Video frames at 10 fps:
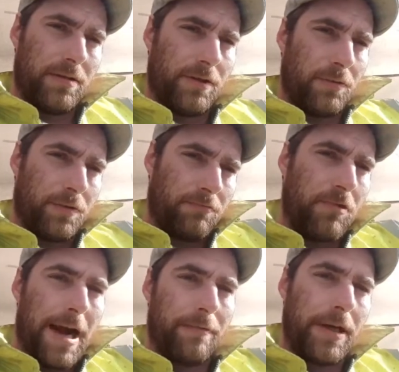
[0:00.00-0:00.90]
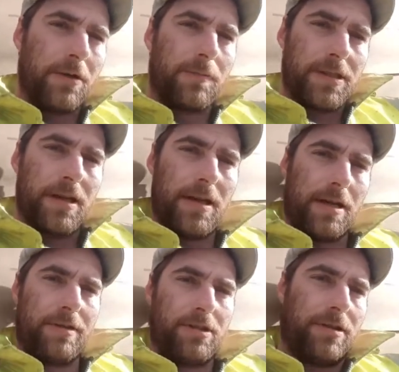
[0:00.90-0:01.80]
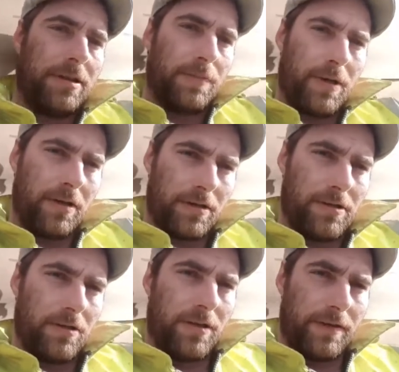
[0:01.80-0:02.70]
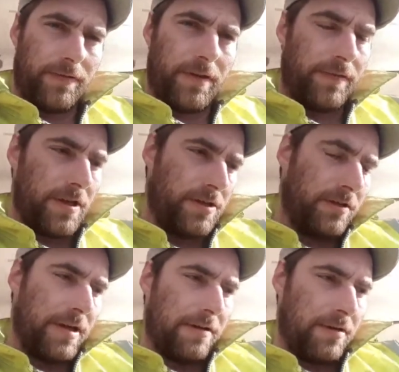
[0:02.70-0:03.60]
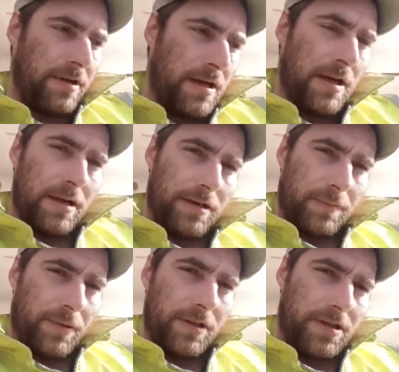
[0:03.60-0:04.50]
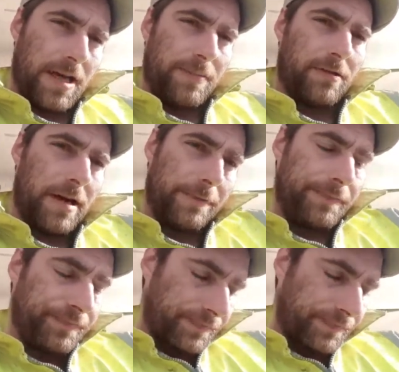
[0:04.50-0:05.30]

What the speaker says: you will round it up to the nearest trench block as you're looking for the virgin ground, and you put the steps around,